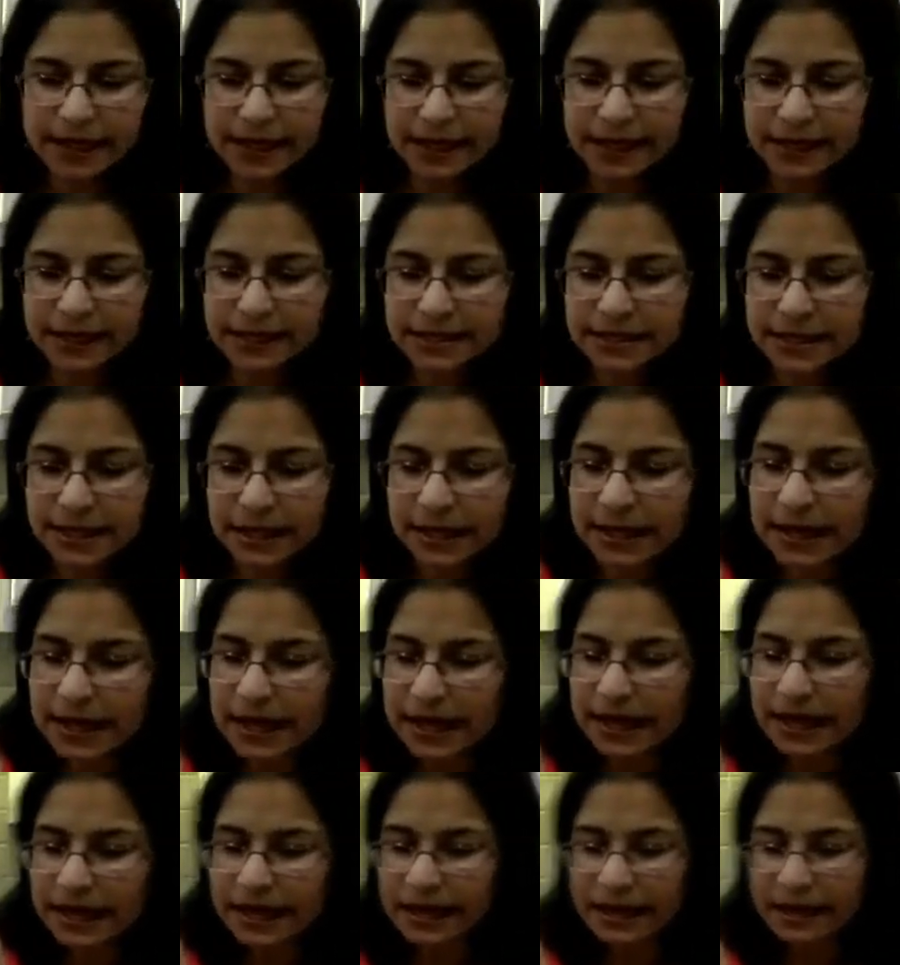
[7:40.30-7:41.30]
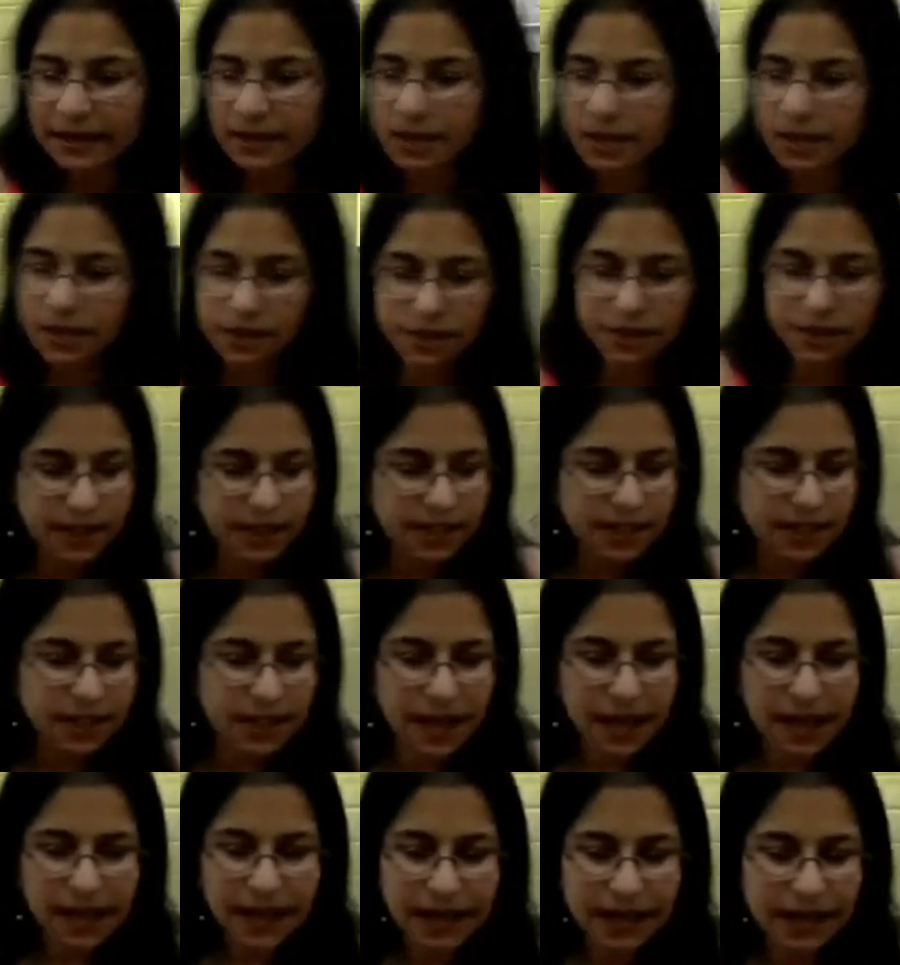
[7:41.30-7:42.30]
And to this,
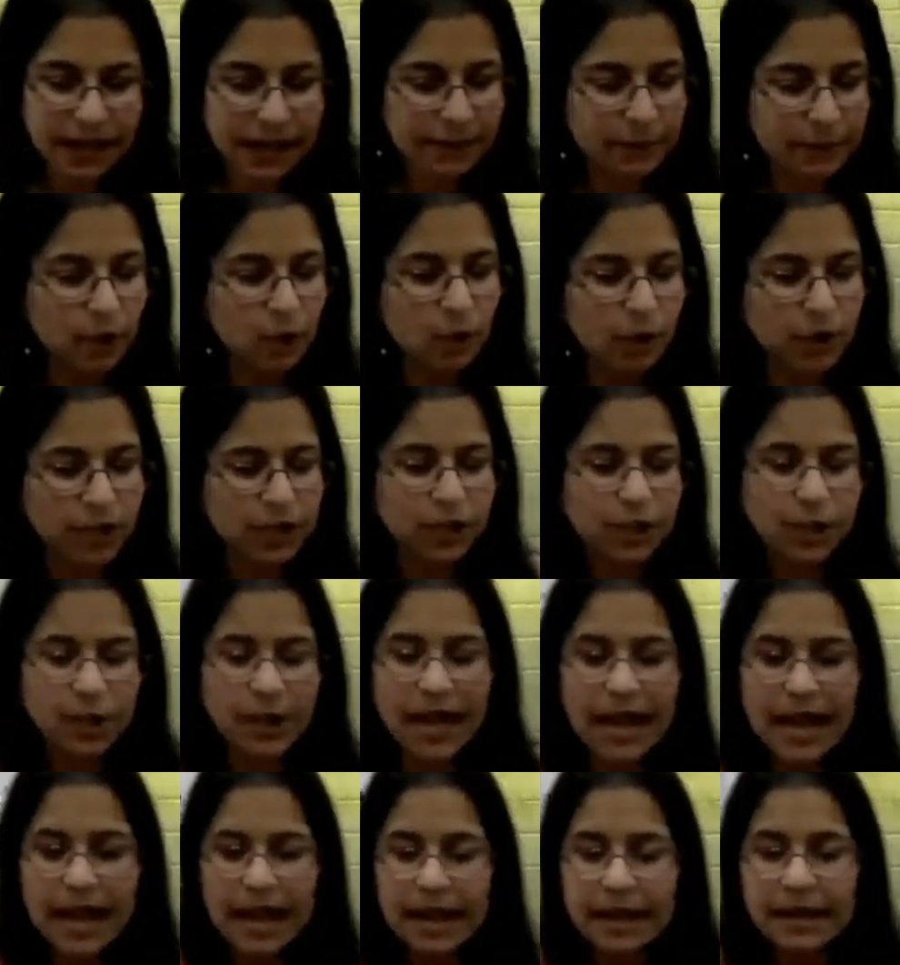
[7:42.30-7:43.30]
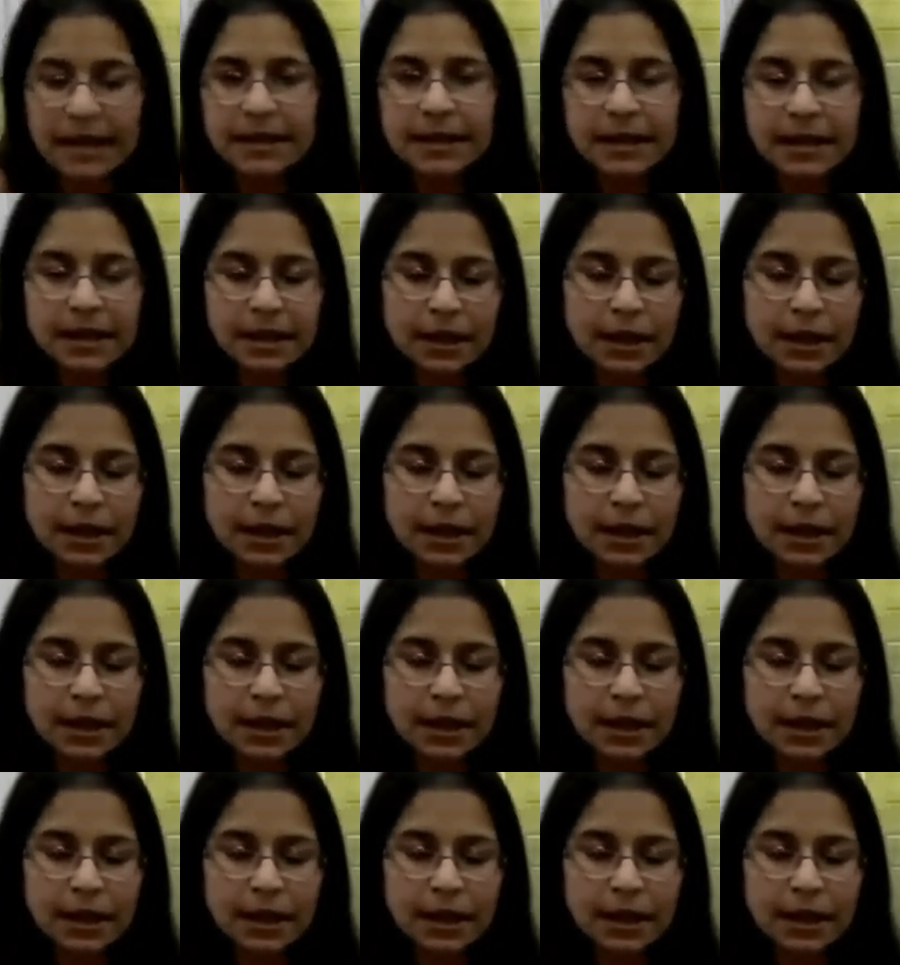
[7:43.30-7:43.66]
I am going to add